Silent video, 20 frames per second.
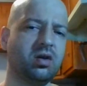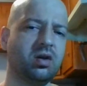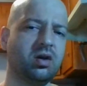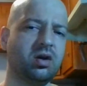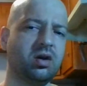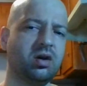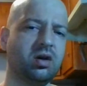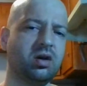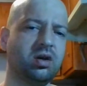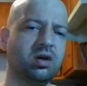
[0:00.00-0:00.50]

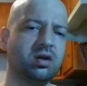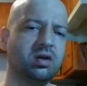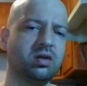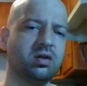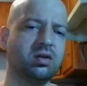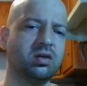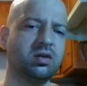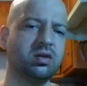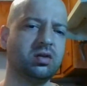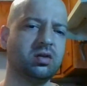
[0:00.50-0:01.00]
uh
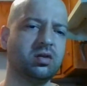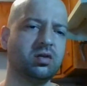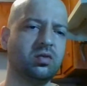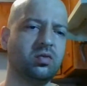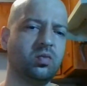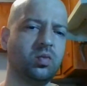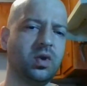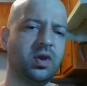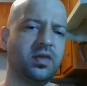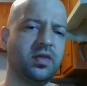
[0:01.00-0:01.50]

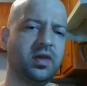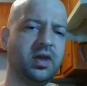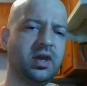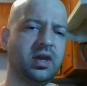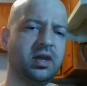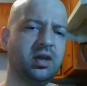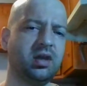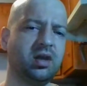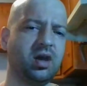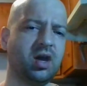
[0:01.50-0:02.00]
when
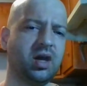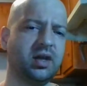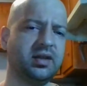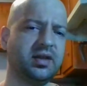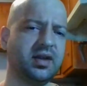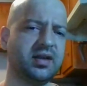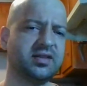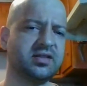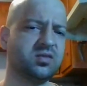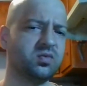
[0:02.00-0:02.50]
they, I
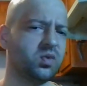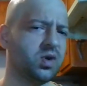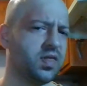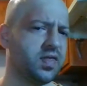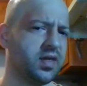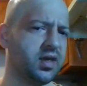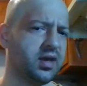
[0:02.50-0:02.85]
guess,